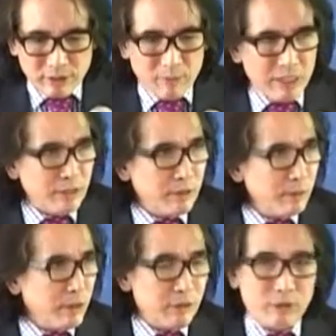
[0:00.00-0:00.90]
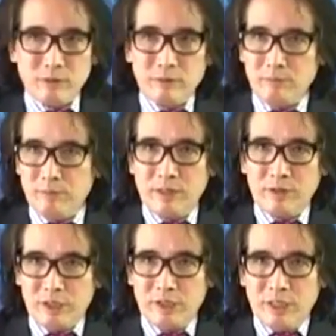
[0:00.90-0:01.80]
Tibetan, we don't
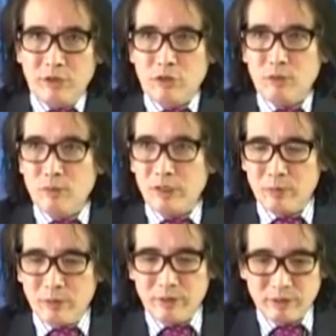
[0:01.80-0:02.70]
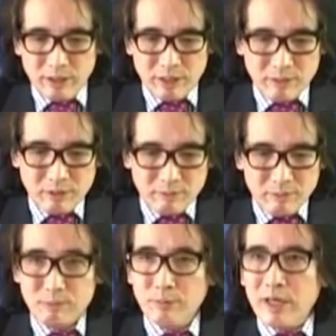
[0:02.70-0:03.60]
make distinction
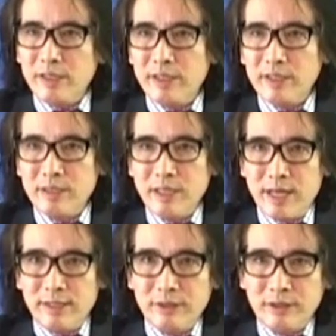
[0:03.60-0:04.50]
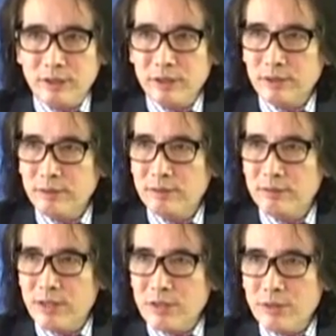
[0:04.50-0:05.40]
between prana and
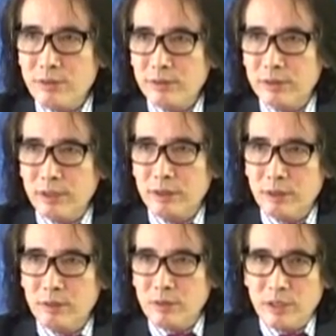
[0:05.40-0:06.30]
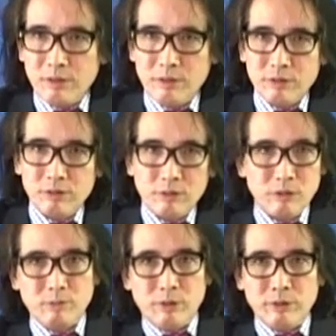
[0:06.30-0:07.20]
vayu. We
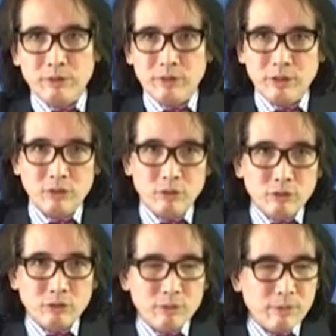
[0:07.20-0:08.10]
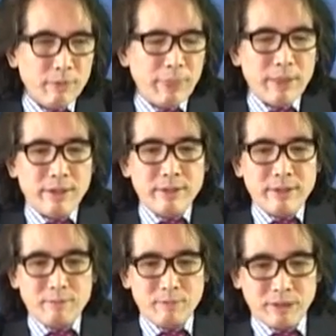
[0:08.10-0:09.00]
call both lung.
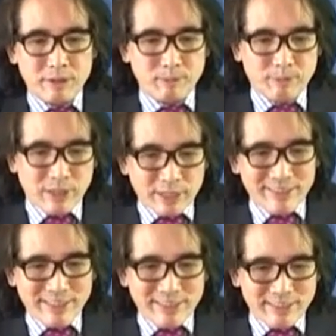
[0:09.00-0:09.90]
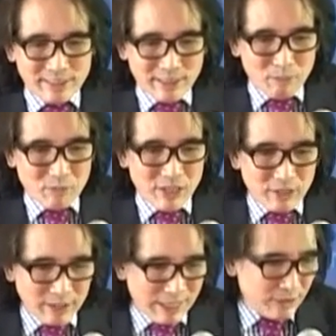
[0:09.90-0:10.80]
But prana is
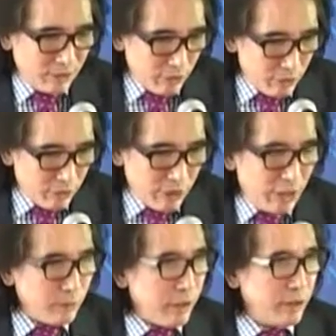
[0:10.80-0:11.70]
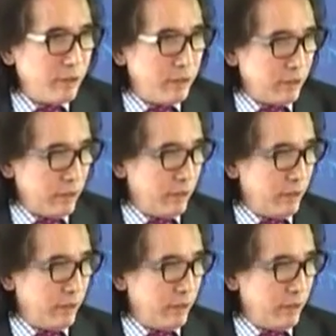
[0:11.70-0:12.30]
something that you deal with